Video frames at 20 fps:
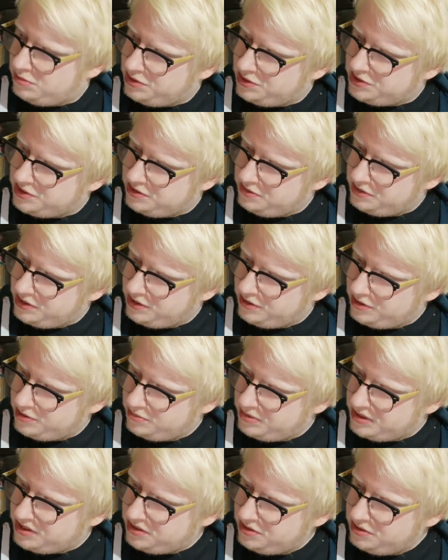see what
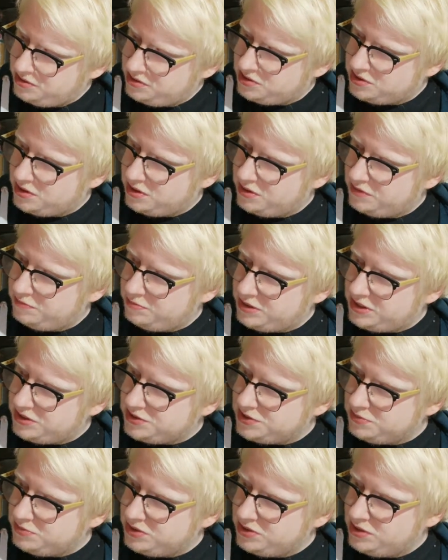the IBUs are if
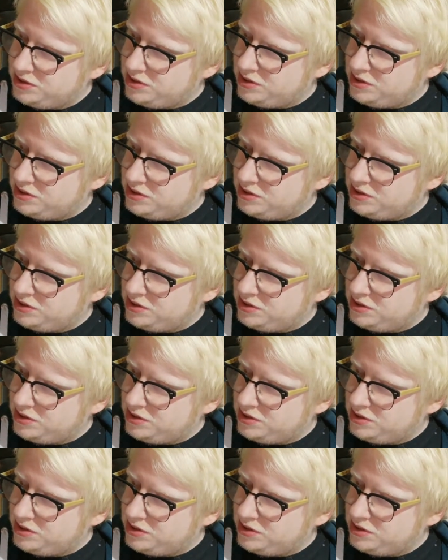possible.